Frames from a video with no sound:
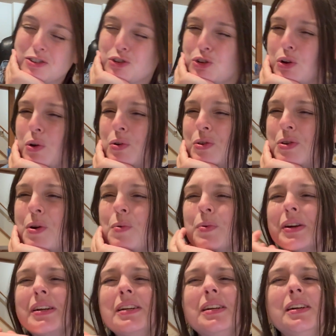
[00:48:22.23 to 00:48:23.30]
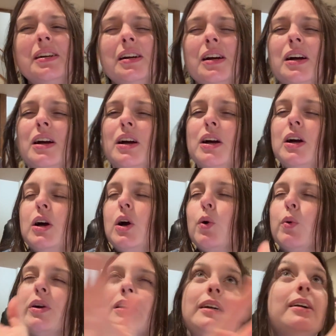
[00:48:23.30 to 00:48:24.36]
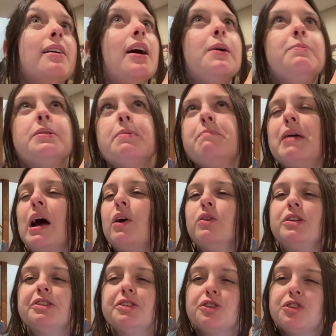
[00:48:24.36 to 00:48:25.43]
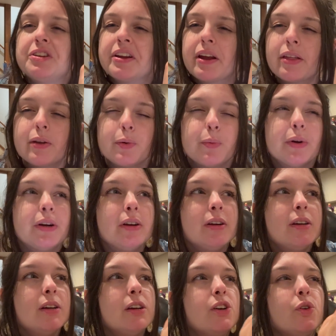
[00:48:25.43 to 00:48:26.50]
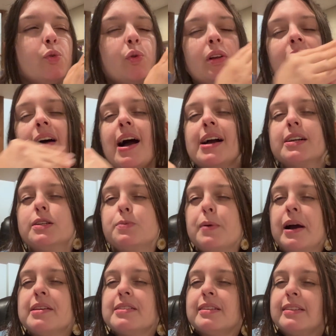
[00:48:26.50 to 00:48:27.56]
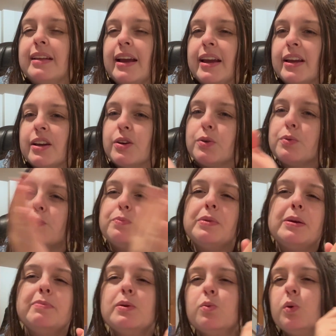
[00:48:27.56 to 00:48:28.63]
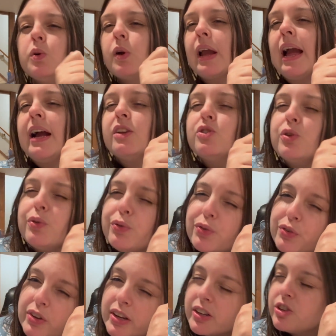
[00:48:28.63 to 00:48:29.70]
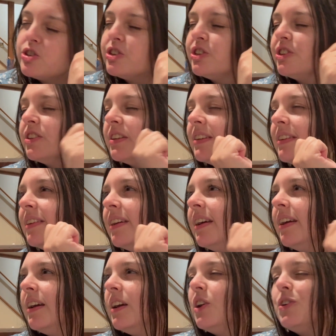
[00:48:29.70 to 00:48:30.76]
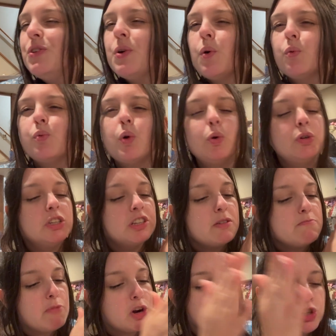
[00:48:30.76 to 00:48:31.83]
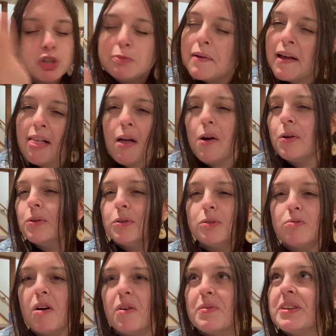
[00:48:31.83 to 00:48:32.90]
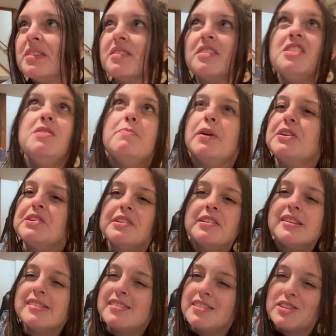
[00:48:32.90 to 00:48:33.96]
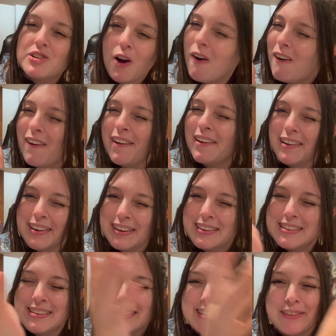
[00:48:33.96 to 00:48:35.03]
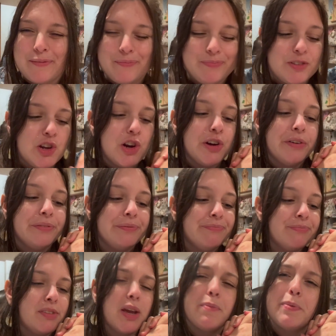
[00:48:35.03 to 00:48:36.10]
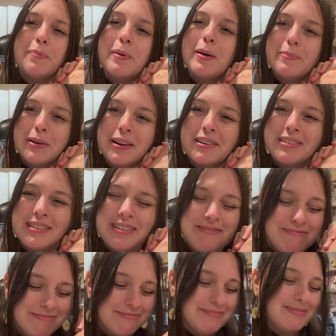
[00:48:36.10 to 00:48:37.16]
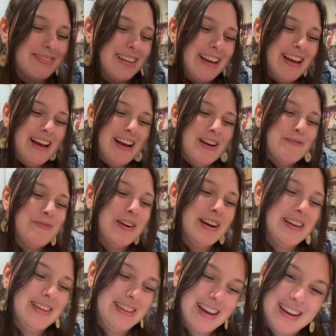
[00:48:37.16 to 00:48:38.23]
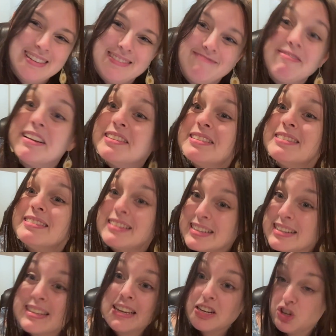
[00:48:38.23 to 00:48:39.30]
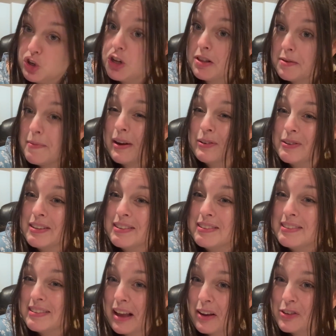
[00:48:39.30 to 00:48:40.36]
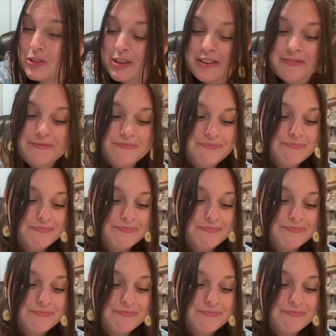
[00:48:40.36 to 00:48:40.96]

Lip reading: So, you know, we're gonna climb some mountains together. We're gonna relax by the lake. Maybe we'll catch a fish and, you know, roast some marshmallows while we sleep under the stars and, you know, get bit by bugs. But yeah, let's get into the mountain section.